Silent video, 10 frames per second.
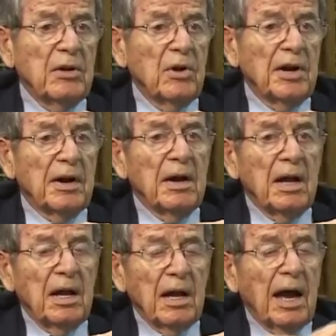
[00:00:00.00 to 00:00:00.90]
lawyer.
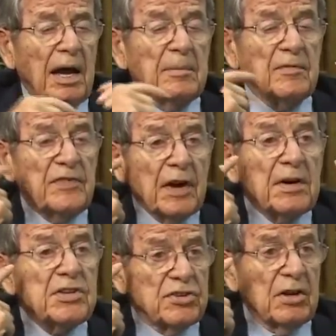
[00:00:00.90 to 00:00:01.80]
Uh, okay. I'm
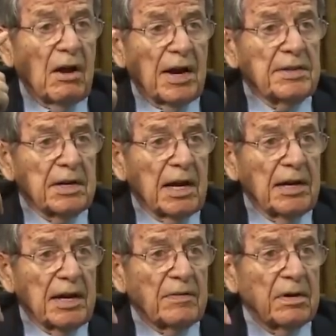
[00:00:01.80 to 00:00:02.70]
very sorry that I
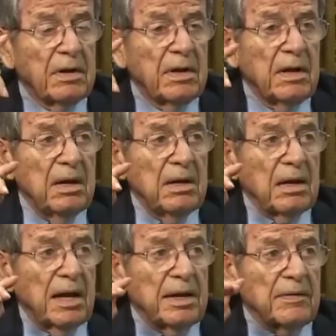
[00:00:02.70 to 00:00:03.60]
never,
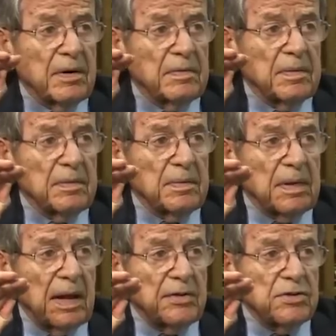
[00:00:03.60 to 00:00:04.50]
I never,
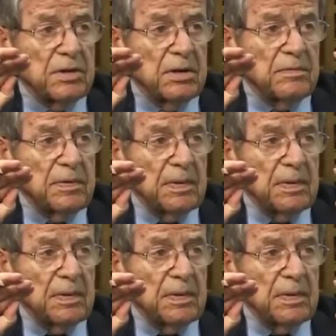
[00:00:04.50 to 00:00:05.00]
I should have